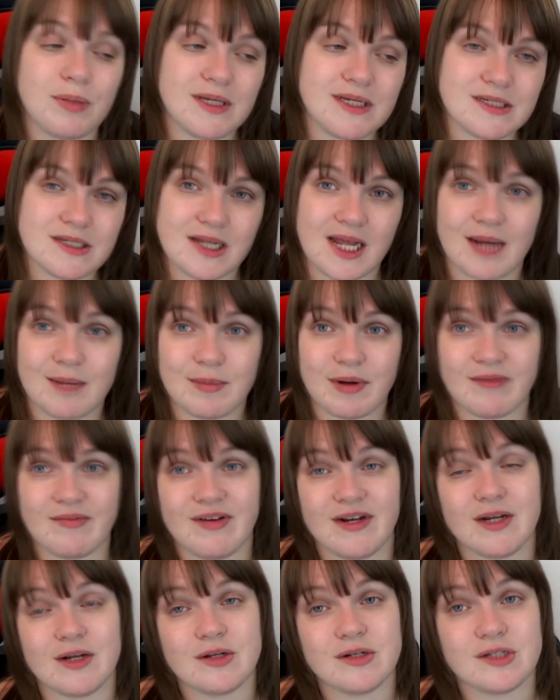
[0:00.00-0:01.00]
Please like my
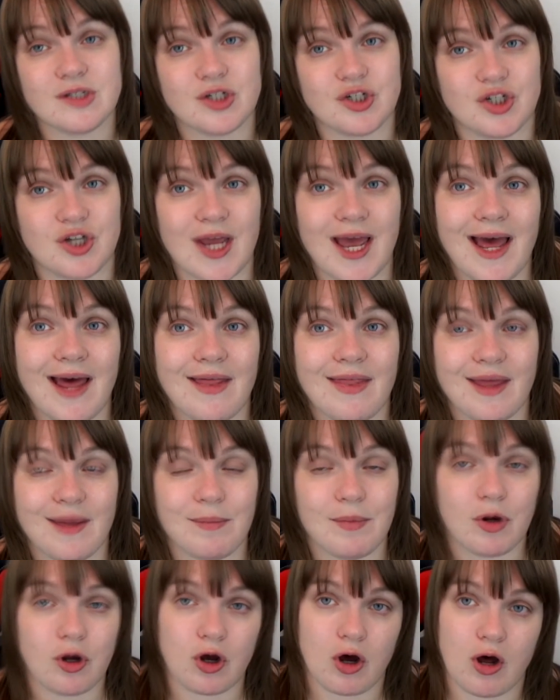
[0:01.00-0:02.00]
videos, share
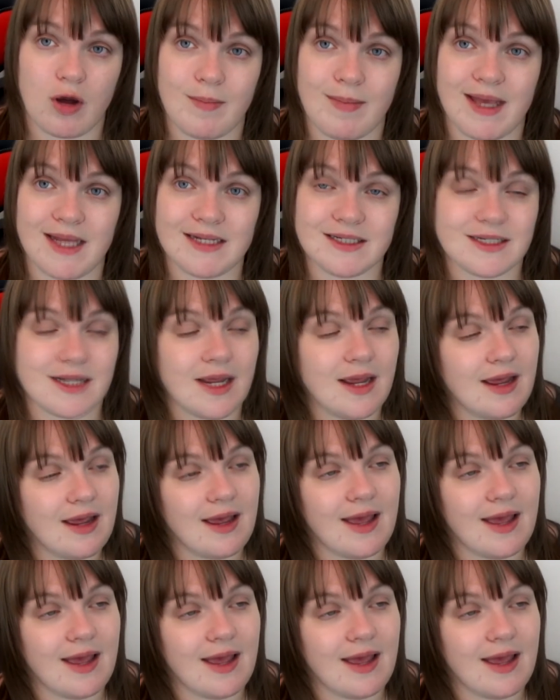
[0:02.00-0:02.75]
them, comment,